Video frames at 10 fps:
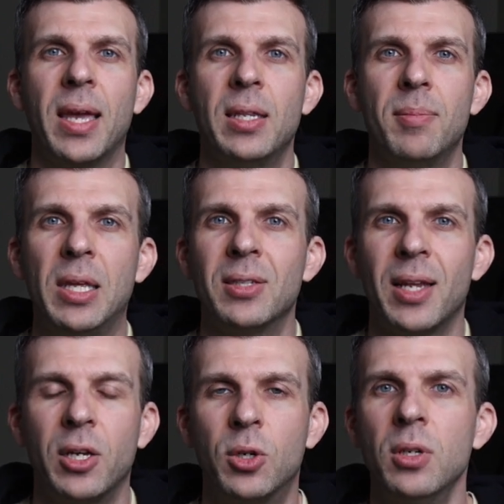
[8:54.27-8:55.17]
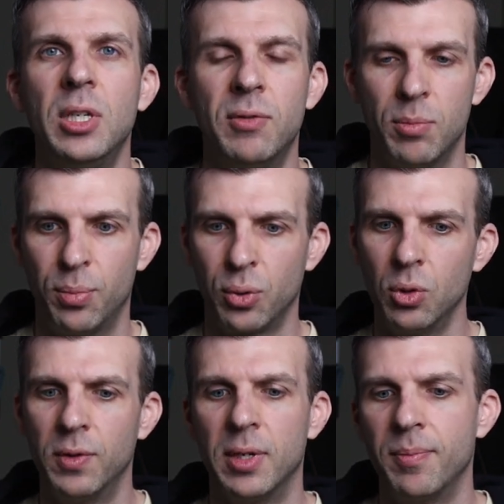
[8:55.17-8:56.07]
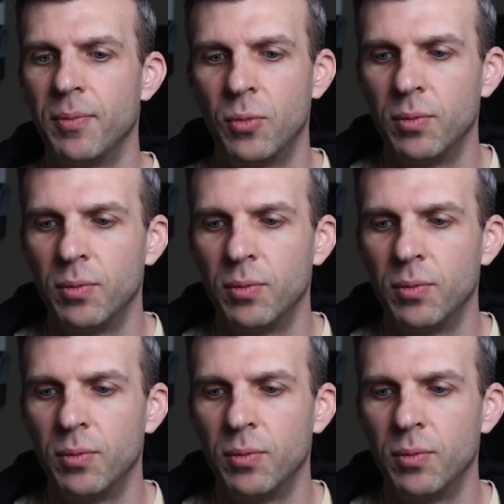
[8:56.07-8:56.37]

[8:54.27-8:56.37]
any means, and I couldn't even prove it